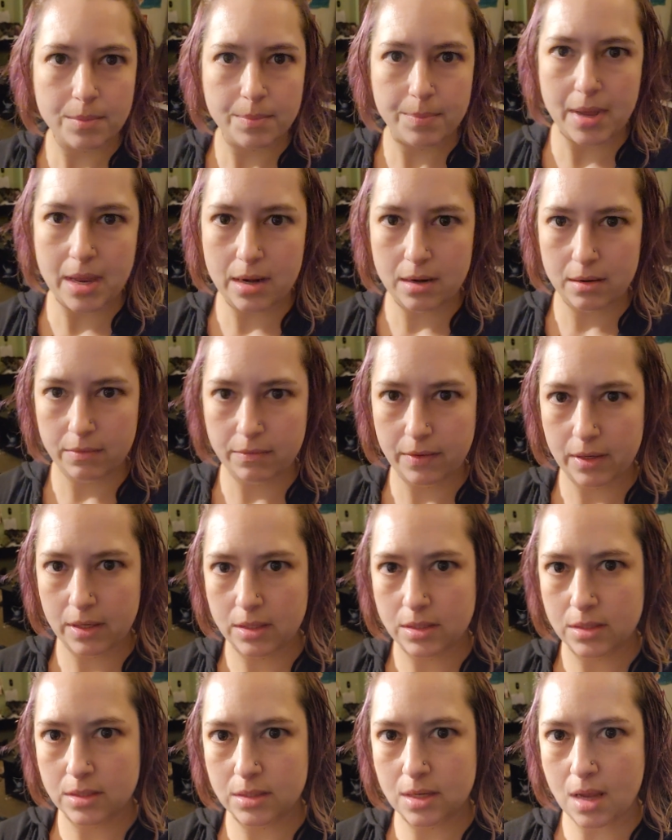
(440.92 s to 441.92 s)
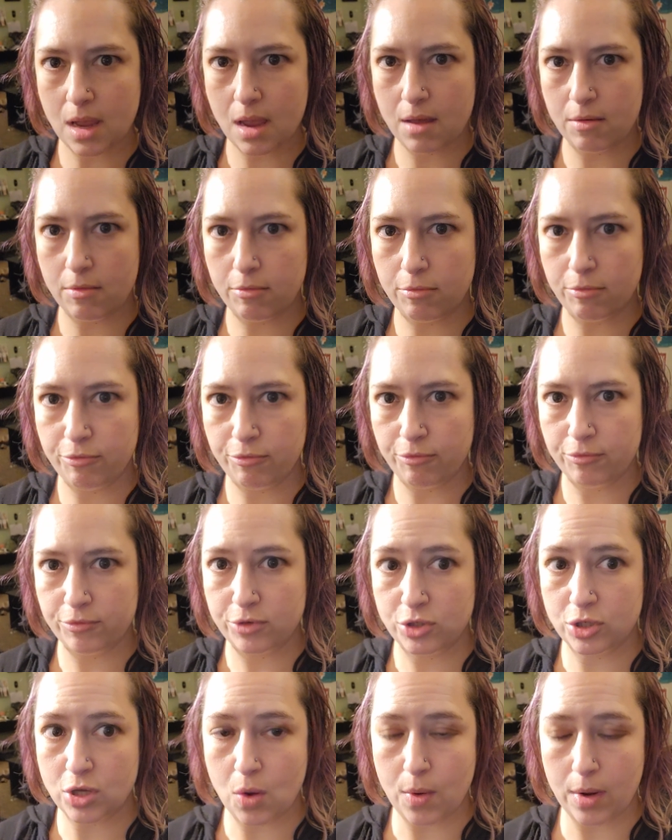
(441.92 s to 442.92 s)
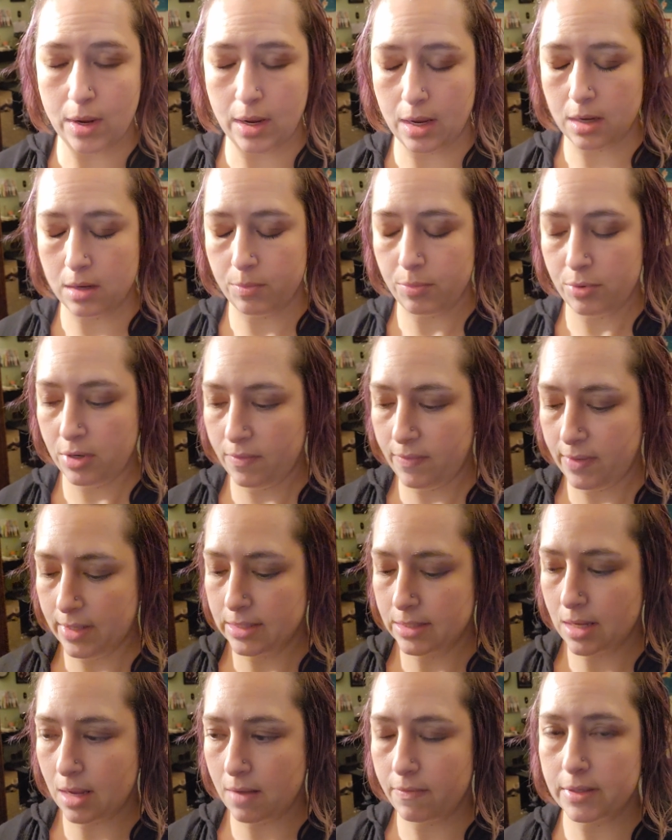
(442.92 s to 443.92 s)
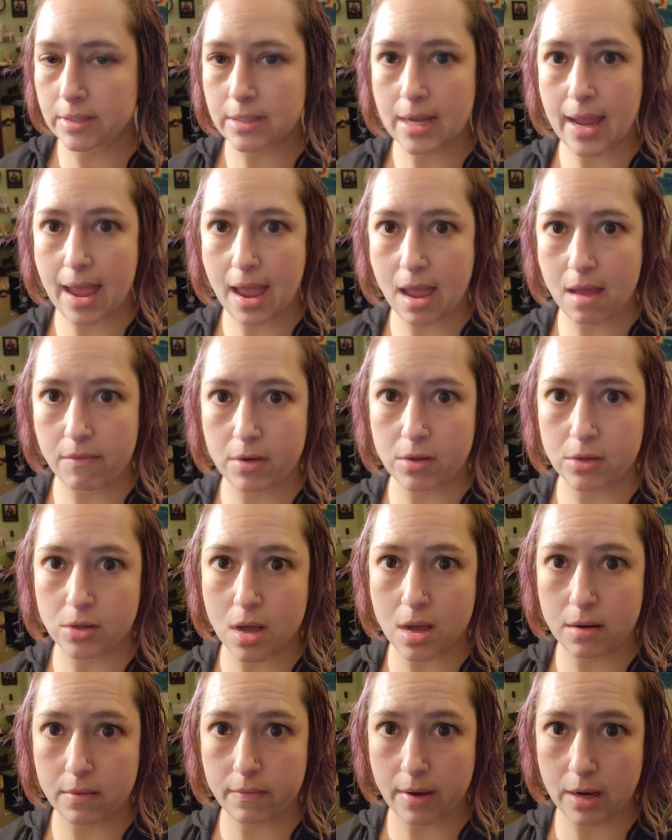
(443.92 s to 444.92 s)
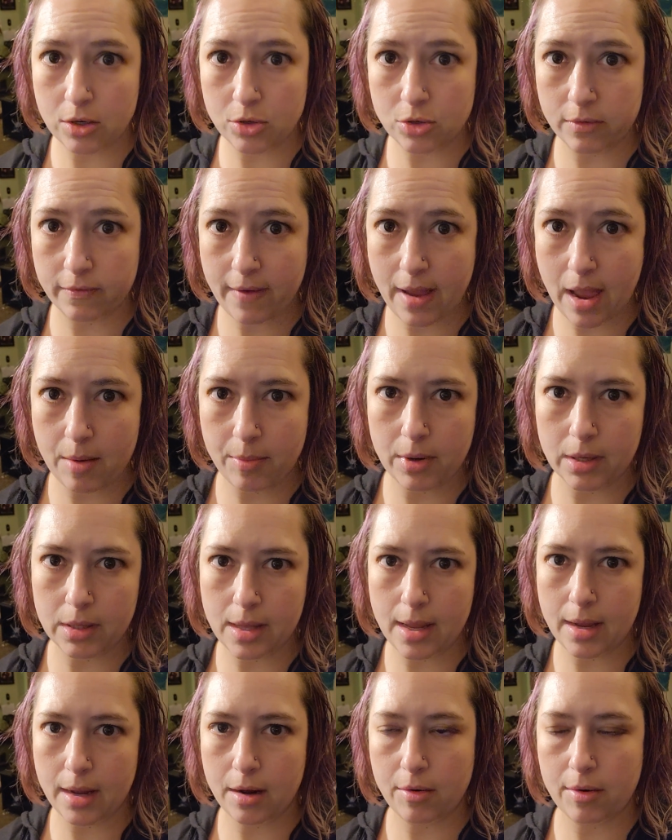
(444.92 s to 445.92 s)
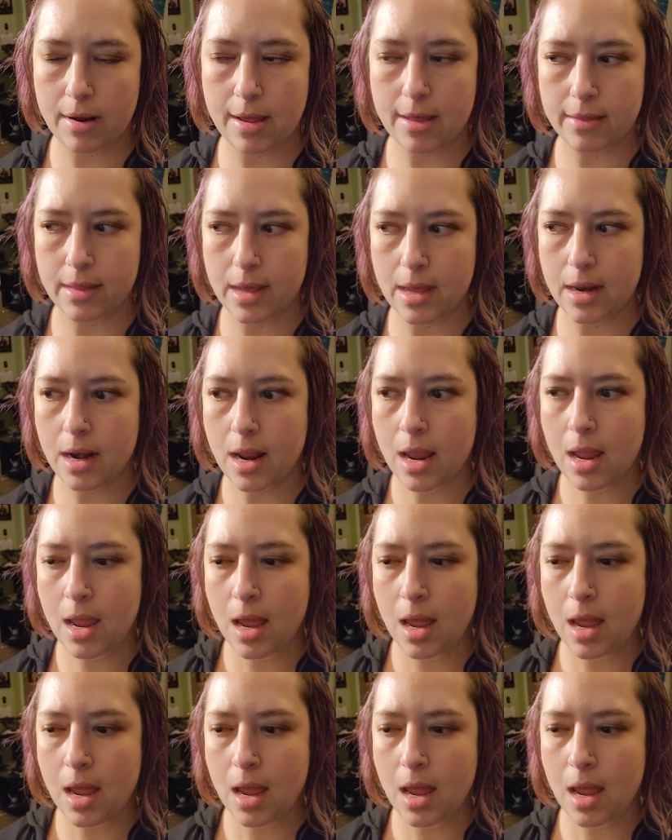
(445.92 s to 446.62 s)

benefits of sewing in a previous life is I have a lot of extra fabric laying around that